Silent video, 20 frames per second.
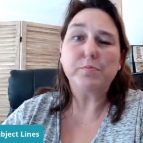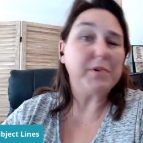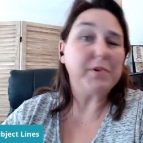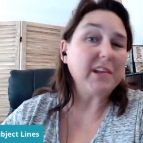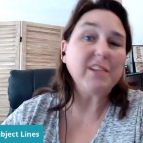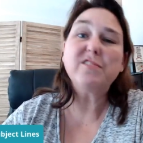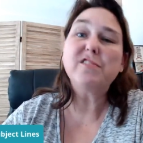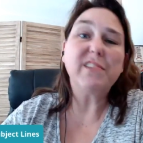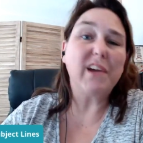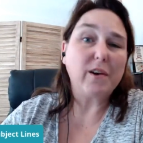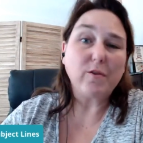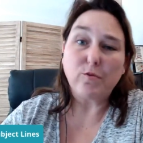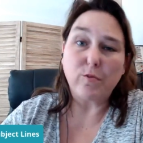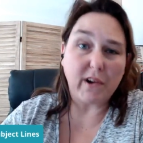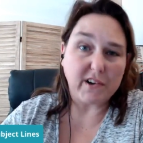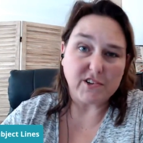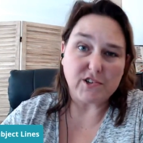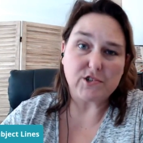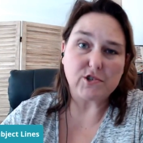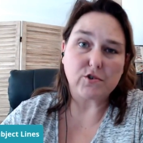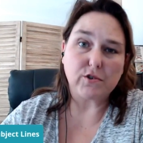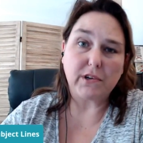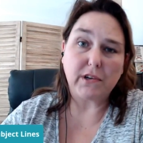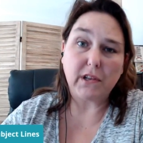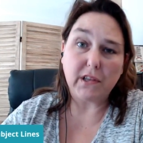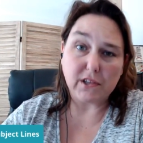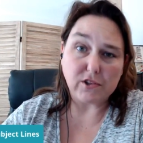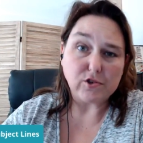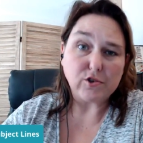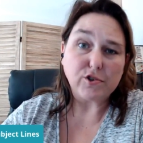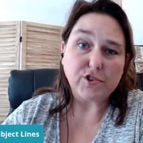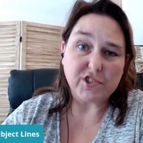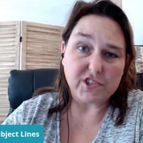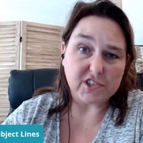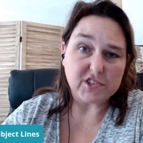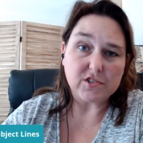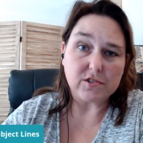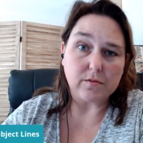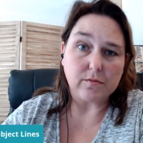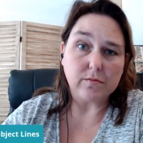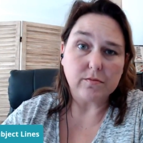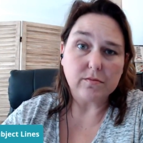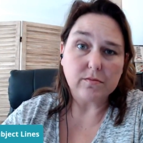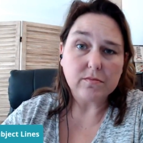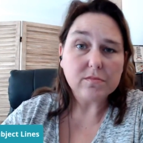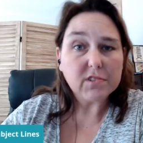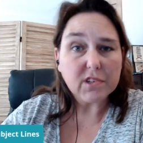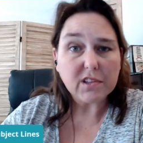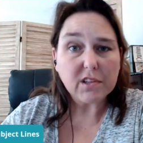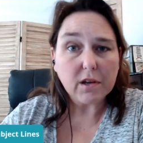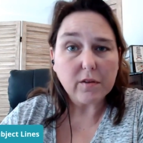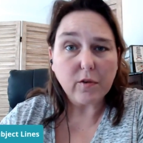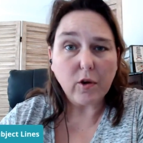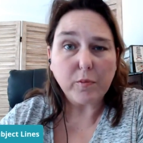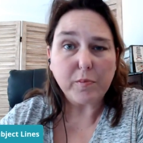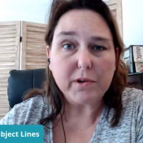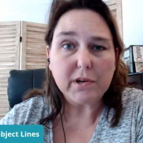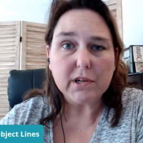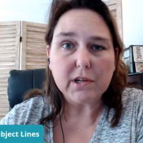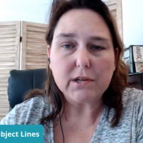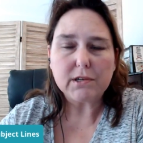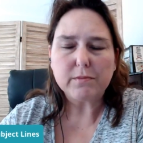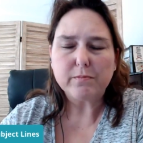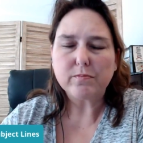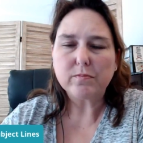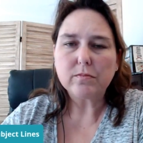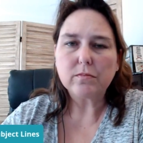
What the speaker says: but it's not registering in your system that they've opened it.